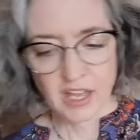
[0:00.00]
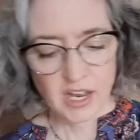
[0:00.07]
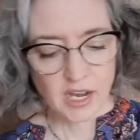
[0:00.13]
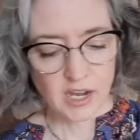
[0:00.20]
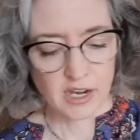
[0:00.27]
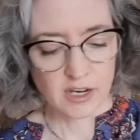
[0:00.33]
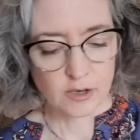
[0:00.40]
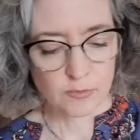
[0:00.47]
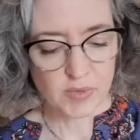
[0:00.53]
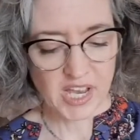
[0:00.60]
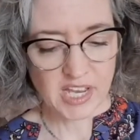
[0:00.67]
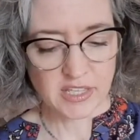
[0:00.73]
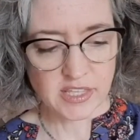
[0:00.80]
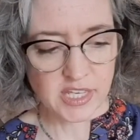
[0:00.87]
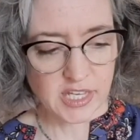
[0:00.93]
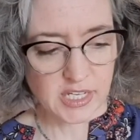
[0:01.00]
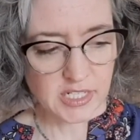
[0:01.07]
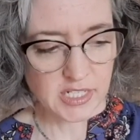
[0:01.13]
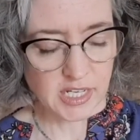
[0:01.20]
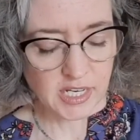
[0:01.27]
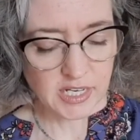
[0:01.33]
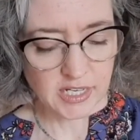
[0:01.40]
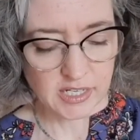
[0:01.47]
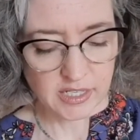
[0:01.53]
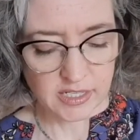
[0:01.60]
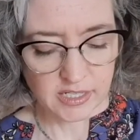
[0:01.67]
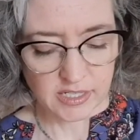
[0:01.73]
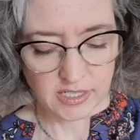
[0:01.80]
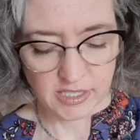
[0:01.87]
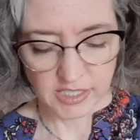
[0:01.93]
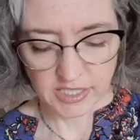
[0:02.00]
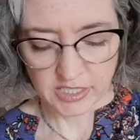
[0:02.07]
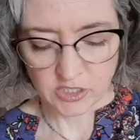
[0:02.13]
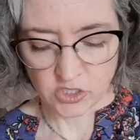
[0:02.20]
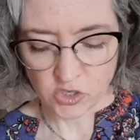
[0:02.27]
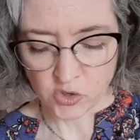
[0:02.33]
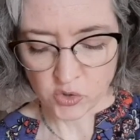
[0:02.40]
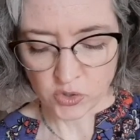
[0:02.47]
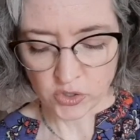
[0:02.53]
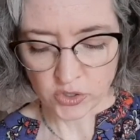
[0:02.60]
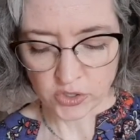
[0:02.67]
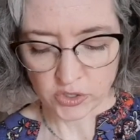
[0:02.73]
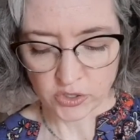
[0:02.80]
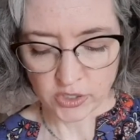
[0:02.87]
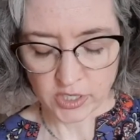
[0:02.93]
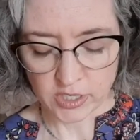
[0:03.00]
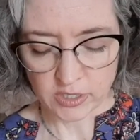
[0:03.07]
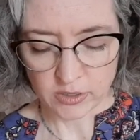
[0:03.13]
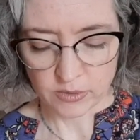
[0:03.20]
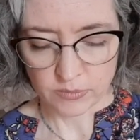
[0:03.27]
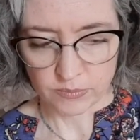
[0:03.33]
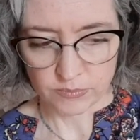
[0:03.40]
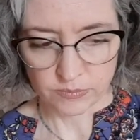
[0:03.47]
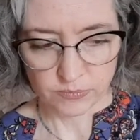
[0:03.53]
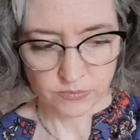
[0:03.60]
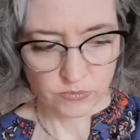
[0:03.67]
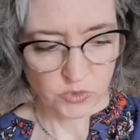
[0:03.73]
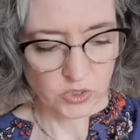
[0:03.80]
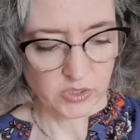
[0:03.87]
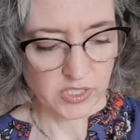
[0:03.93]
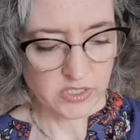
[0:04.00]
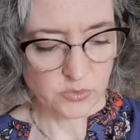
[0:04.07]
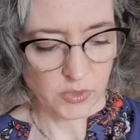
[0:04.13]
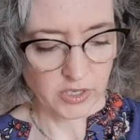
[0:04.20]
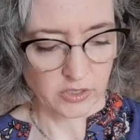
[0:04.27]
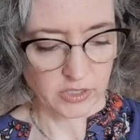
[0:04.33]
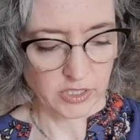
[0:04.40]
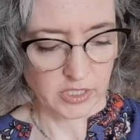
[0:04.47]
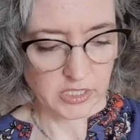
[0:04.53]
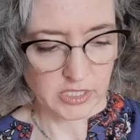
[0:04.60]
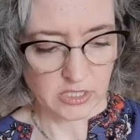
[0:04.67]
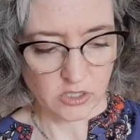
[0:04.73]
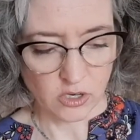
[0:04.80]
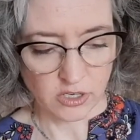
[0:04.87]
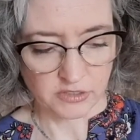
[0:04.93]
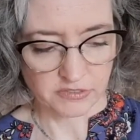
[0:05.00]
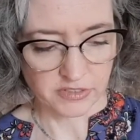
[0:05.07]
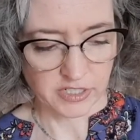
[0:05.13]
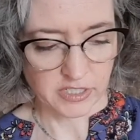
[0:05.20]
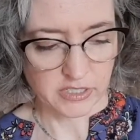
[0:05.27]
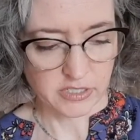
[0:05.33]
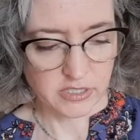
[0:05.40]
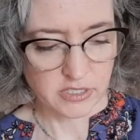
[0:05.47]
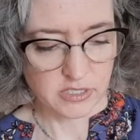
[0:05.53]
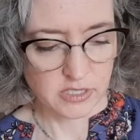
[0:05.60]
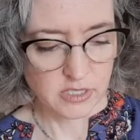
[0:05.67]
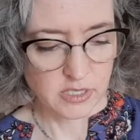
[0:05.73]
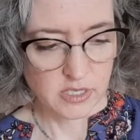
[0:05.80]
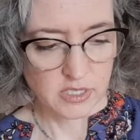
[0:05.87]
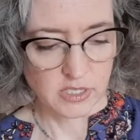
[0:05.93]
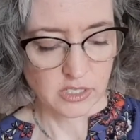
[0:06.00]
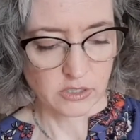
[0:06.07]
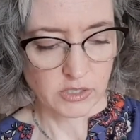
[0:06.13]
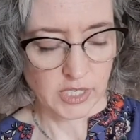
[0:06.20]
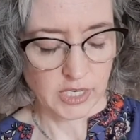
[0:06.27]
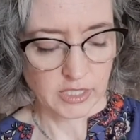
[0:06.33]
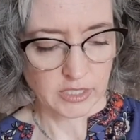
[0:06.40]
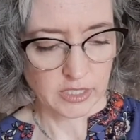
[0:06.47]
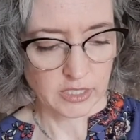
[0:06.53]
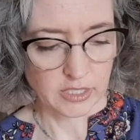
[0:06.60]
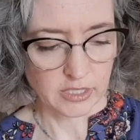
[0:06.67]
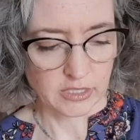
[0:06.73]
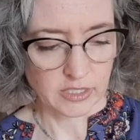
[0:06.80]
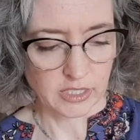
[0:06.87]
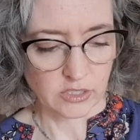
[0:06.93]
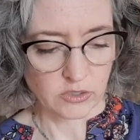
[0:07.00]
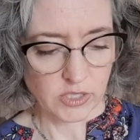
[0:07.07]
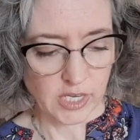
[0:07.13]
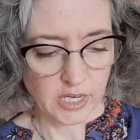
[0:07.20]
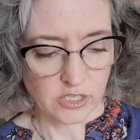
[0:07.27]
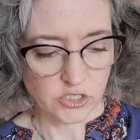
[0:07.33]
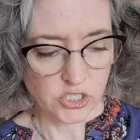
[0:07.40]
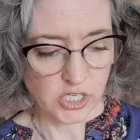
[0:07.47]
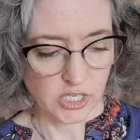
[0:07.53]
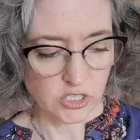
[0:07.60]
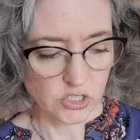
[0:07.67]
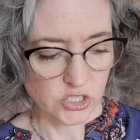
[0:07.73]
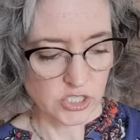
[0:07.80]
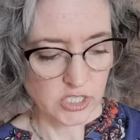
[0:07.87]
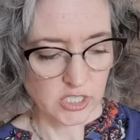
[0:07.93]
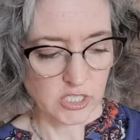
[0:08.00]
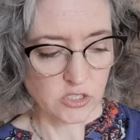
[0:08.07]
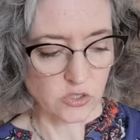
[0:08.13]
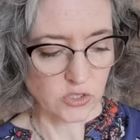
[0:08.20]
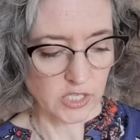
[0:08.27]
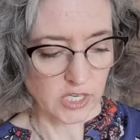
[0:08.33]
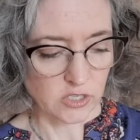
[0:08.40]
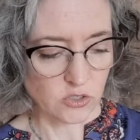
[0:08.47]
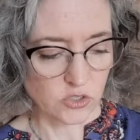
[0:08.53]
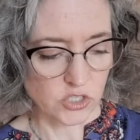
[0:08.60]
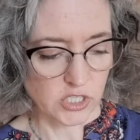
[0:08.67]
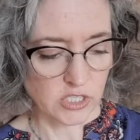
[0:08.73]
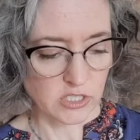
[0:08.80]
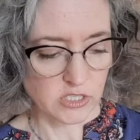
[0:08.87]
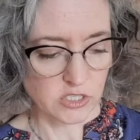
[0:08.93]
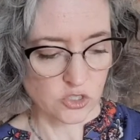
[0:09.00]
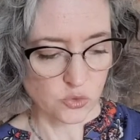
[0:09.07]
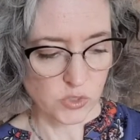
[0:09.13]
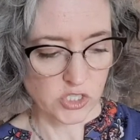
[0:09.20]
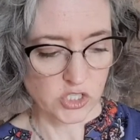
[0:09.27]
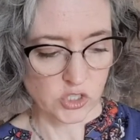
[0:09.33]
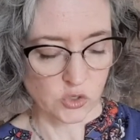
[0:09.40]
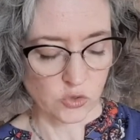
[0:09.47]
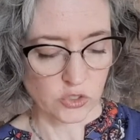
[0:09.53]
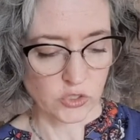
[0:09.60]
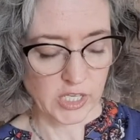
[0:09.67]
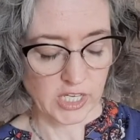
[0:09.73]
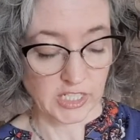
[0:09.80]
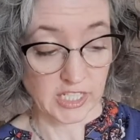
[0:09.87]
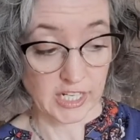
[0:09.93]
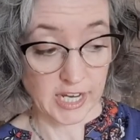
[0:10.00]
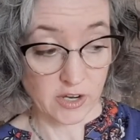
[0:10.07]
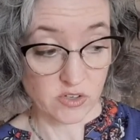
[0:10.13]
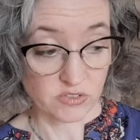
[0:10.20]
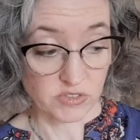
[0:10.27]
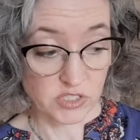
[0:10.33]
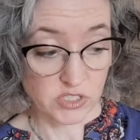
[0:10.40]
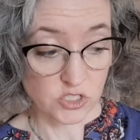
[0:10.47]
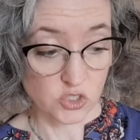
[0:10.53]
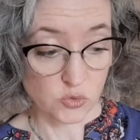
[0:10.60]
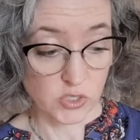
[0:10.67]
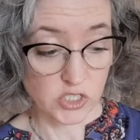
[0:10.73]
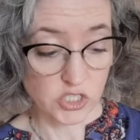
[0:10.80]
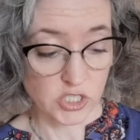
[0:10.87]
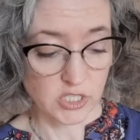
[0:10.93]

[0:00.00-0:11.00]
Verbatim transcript: Um, and then uh, in your um, uh, that's why you're going to need confidence that you can get that you can change the, either the energy in the situation or you can get out of the situation.